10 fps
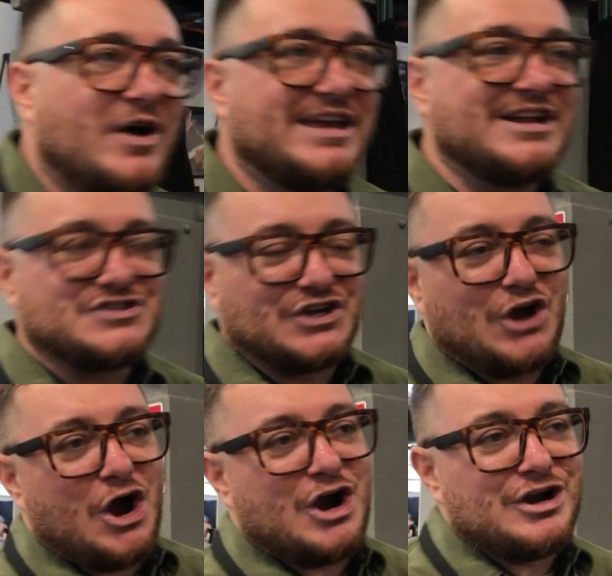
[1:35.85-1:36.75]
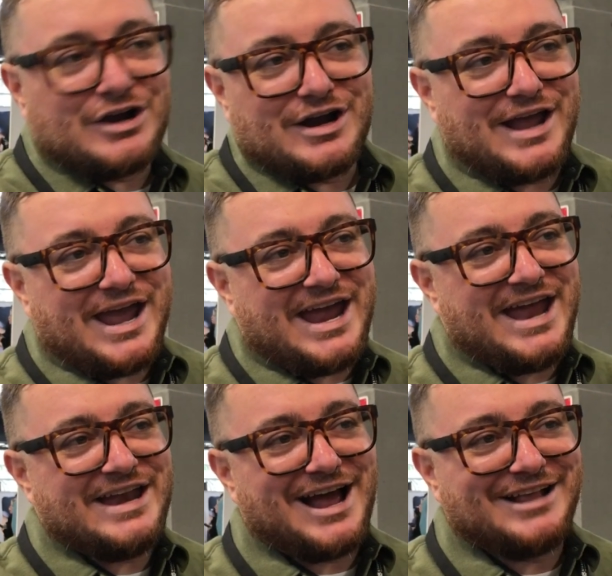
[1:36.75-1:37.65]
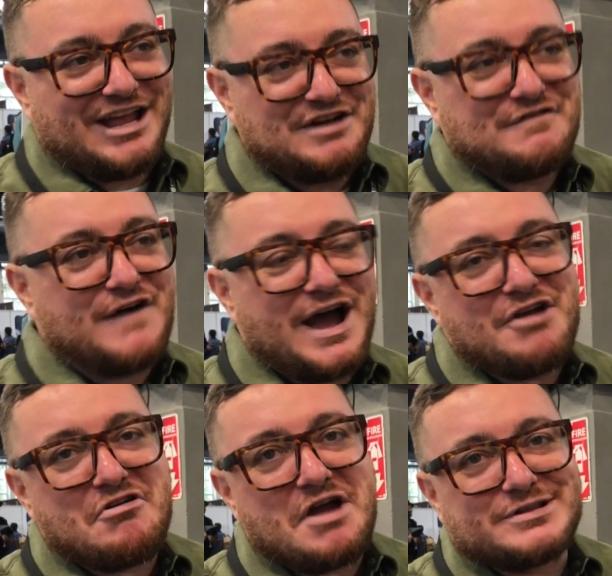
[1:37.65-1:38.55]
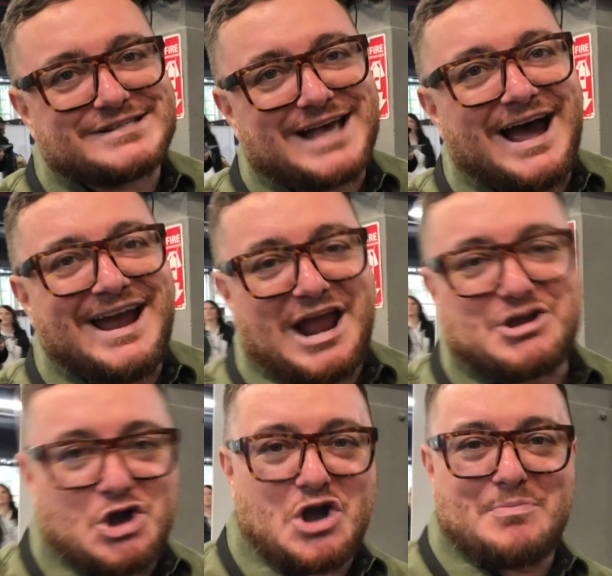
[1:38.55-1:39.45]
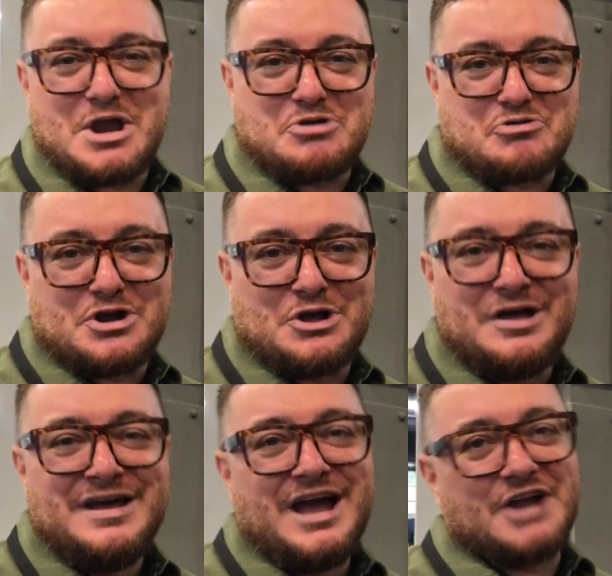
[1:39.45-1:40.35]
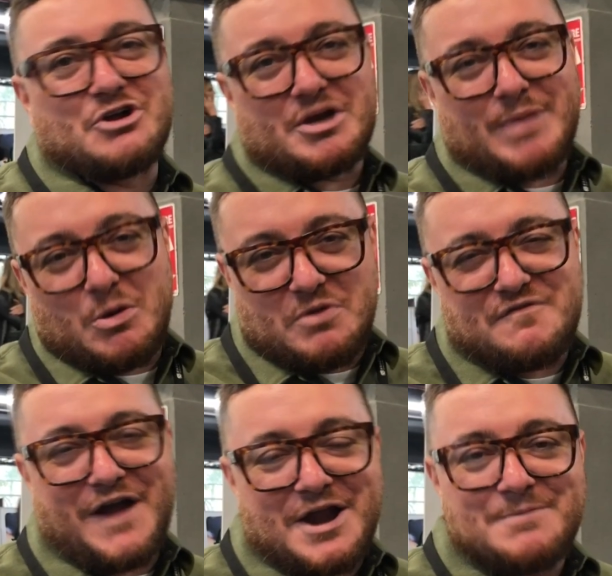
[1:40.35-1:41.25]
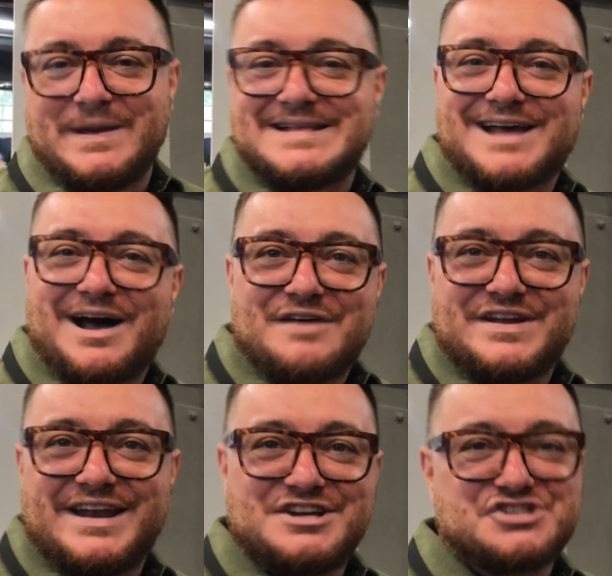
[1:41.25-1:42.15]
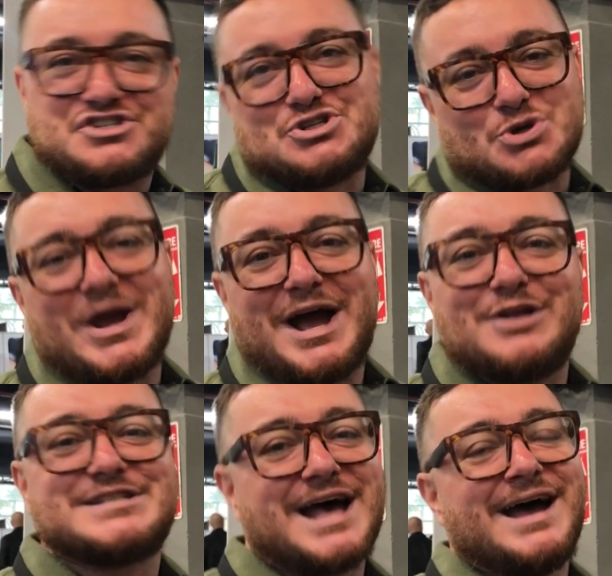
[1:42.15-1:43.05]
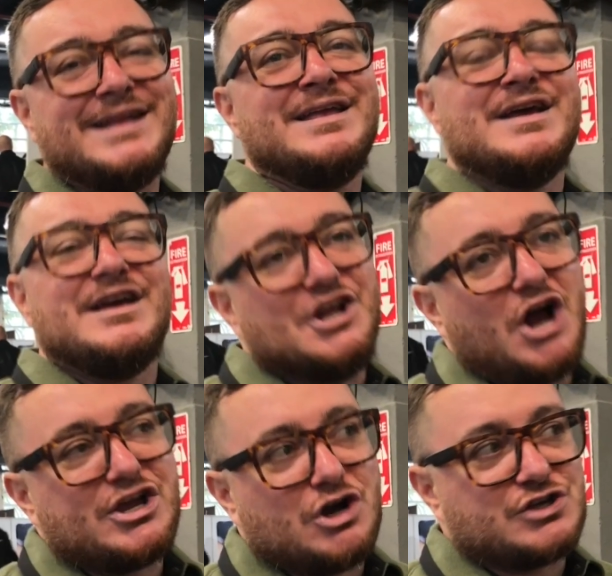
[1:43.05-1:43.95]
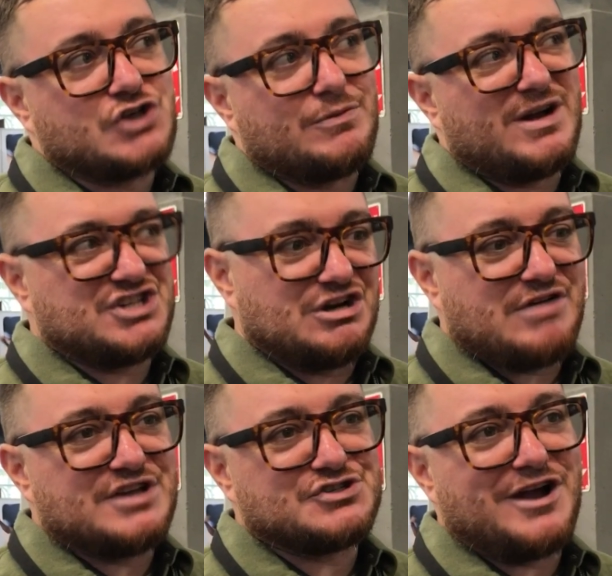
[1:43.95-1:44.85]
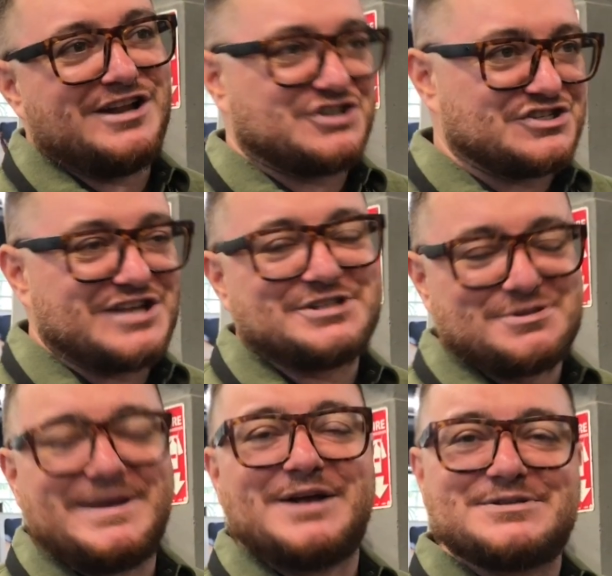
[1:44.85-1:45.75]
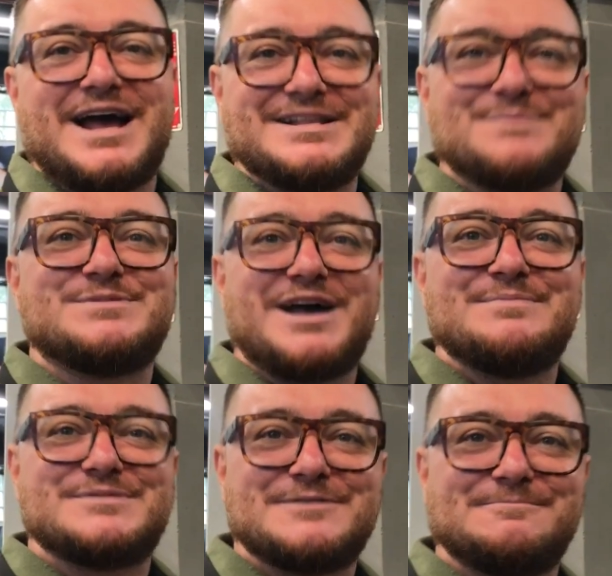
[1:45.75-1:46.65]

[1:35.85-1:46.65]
get a cigar and I light a fire outside. I cook on my grill. I cook in my wood-fired pizza oven. I just enjoy outside. I cook so much in a restaurant. It's just nice to be outside sometimes.